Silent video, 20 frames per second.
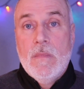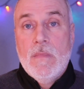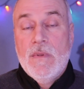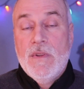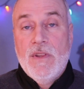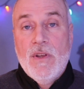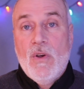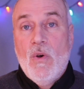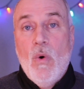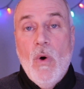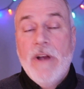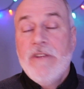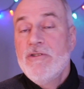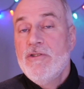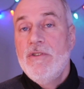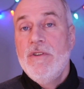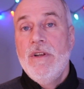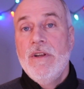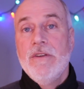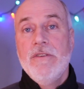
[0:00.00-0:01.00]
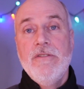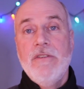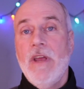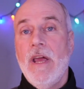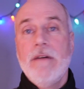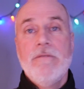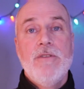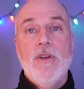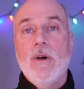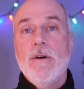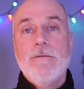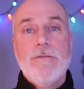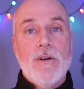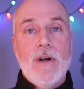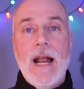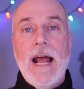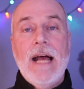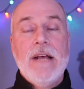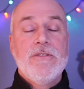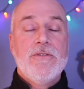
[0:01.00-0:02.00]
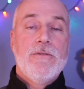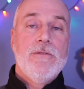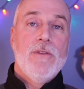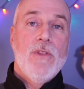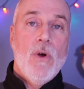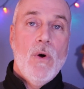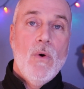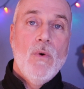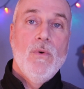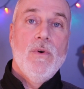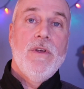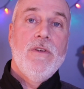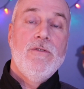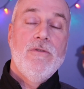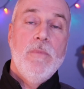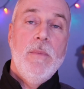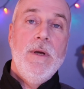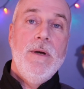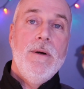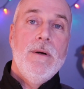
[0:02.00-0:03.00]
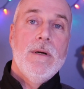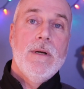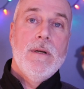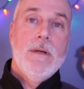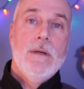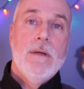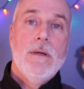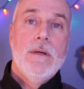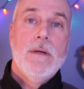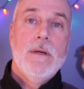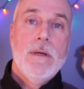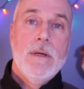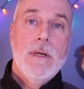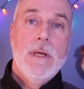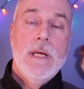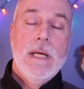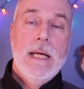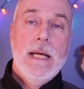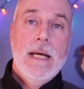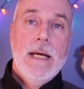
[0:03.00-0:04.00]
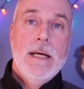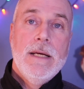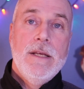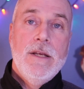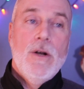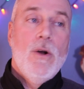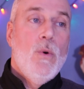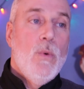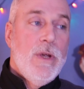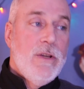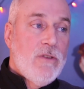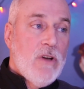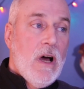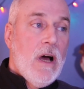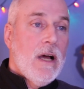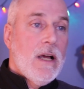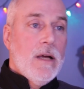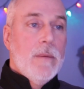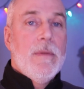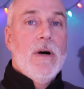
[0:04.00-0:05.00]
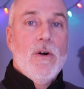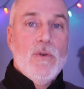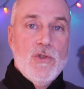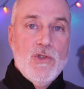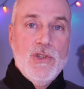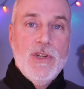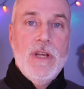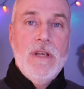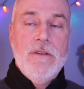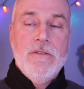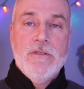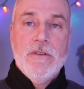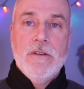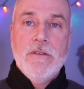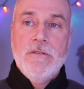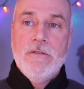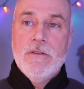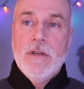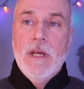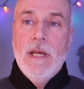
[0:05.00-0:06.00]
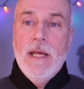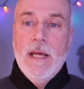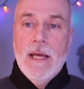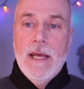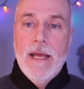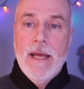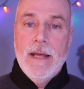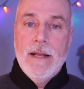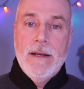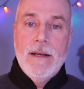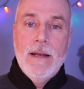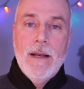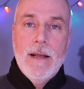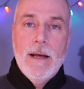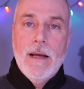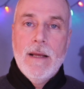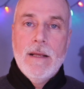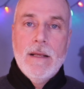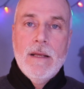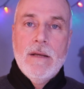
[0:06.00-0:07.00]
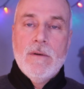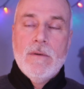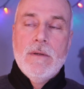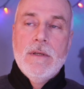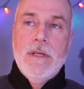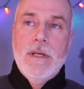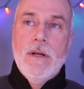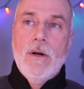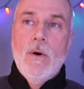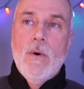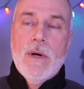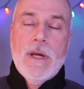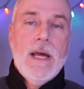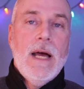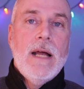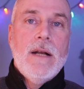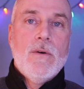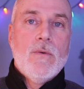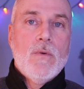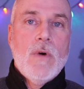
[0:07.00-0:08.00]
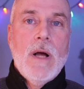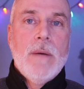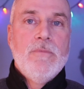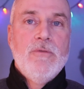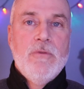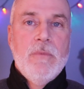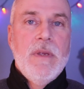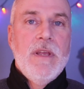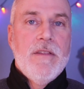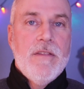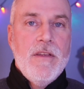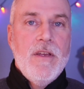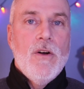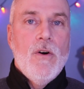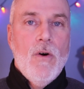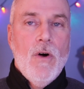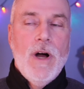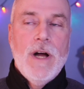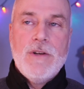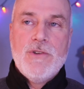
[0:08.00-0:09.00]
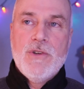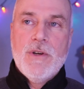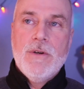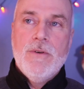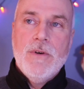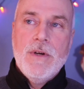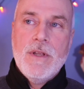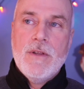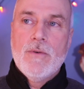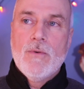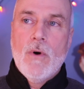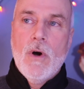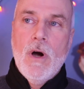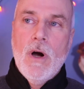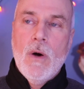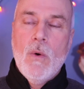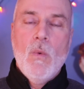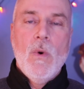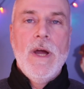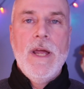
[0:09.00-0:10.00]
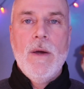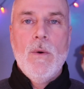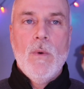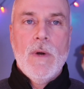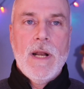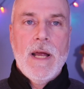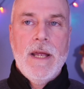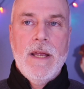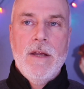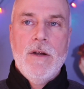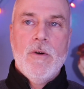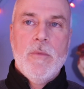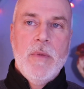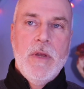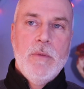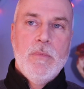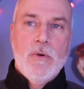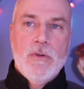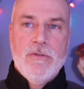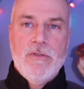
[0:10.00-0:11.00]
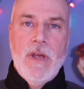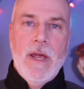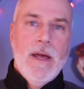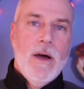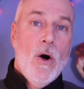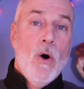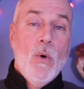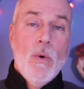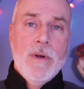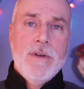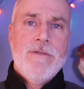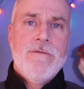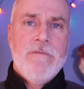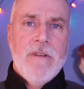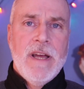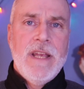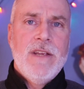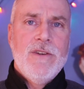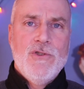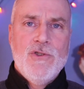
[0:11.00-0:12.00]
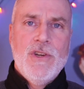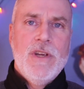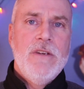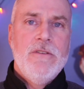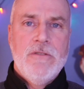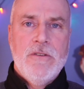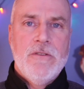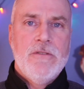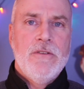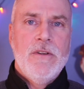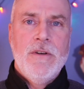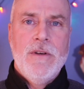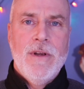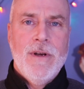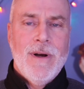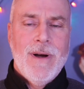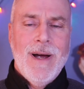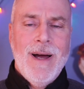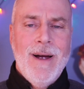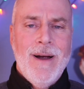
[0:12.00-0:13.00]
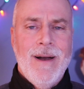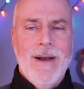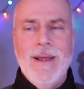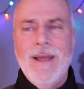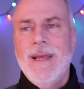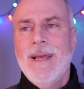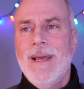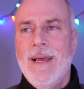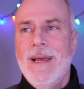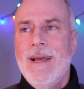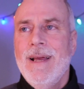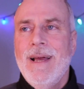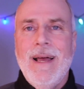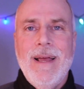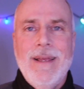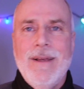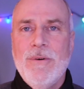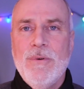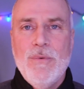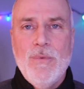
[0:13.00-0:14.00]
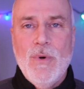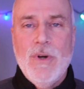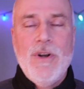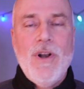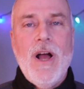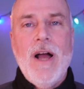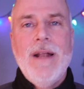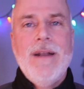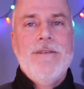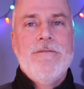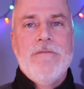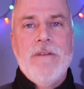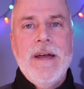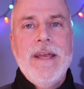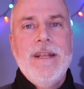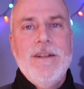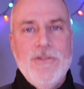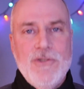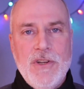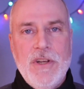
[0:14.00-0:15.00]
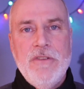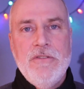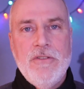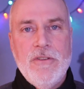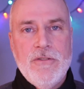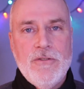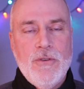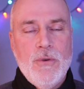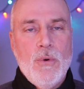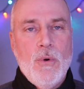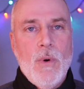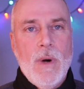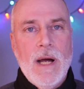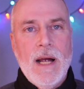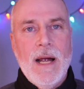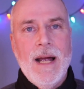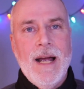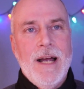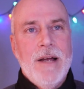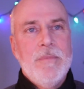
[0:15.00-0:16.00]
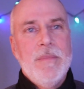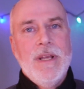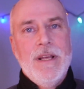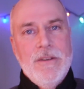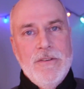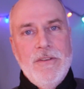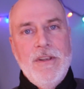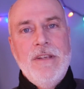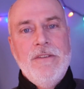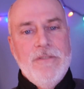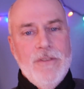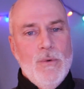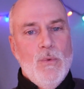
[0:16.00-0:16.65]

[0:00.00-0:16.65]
the question is, have you ever asked for the Holy Spirit? You know, we talk about Jesus, and it kind of rubs me theologically the wrong way when I hear people say, oh, invite Jesus into your heart. We're not inviting Jesus into our heart, because he